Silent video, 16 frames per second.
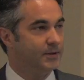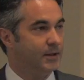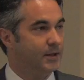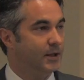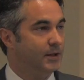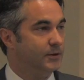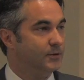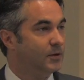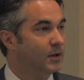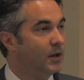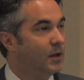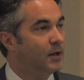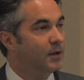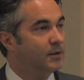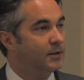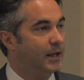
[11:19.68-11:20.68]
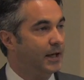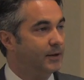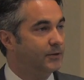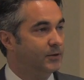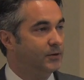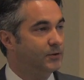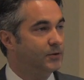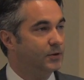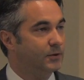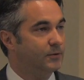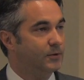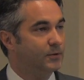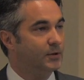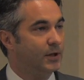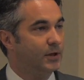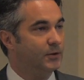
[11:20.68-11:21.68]
the case. Taxi
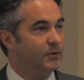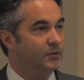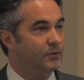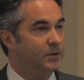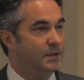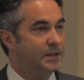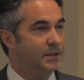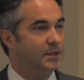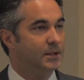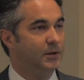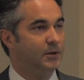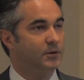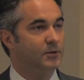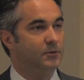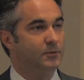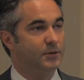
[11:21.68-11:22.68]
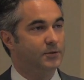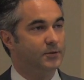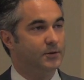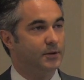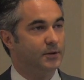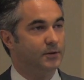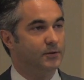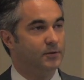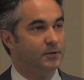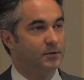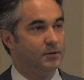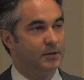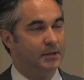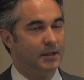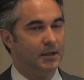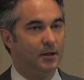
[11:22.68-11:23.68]
service has unique characteristics
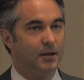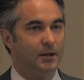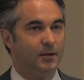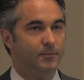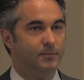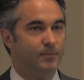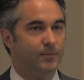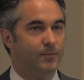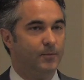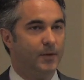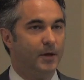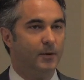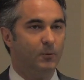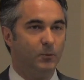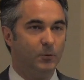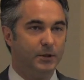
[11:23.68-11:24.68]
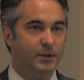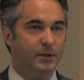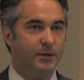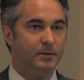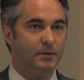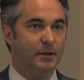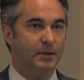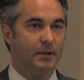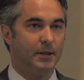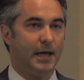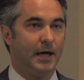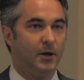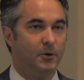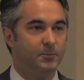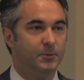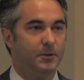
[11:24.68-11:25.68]
that really
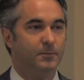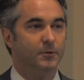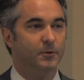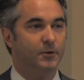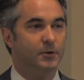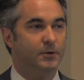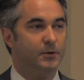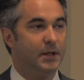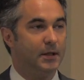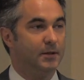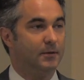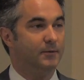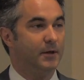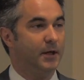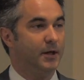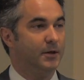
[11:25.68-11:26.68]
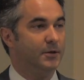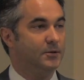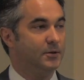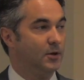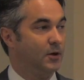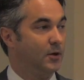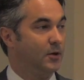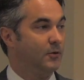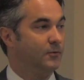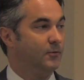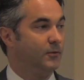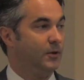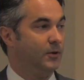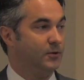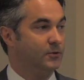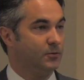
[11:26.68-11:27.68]
allow people to take advantage of
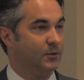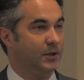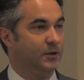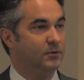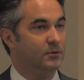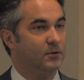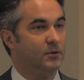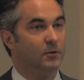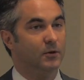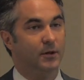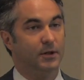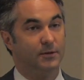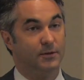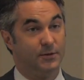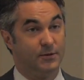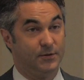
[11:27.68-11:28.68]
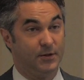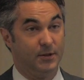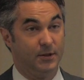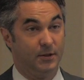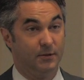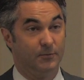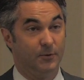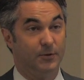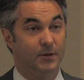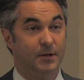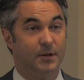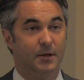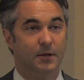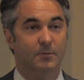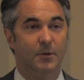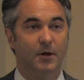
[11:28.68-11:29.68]
a transit-oriented city. If we're
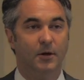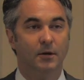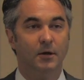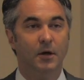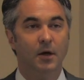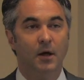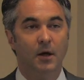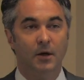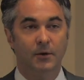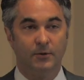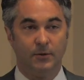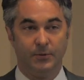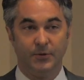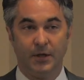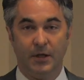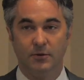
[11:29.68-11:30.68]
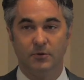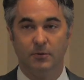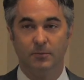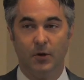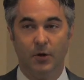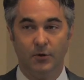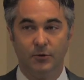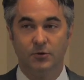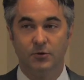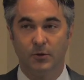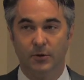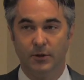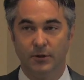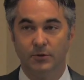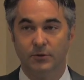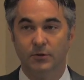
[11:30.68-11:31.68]
thinking about substantial mode
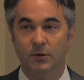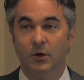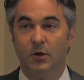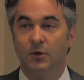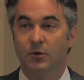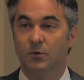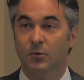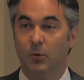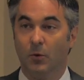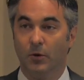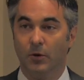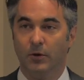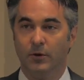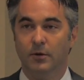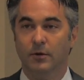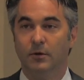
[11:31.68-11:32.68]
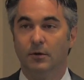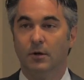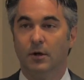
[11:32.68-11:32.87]
choice toward